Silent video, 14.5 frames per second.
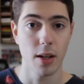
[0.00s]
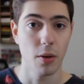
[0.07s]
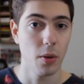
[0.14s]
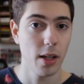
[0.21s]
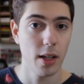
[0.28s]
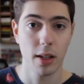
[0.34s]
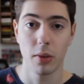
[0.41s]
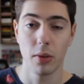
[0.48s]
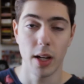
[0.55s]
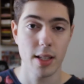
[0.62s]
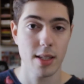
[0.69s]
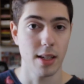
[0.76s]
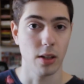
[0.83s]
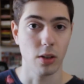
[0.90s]
Now, he
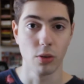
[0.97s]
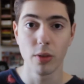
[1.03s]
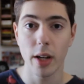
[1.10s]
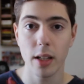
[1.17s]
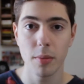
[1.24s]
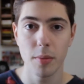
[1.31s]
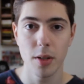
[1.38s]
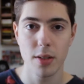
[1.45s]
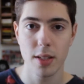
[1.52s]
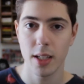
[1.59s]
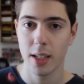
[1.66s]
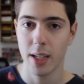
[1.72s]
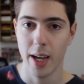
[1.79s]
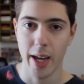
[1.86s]
creates a great
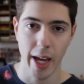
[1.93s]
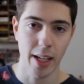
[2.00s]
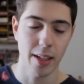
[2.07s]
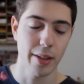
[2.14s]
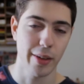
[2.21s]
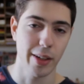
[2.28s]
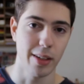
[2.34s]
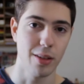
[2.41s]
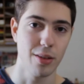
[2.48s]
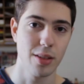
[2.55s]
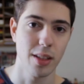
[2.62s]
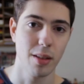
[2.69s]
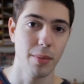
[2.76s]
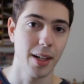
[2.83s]
music and you can
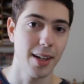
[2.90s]
use it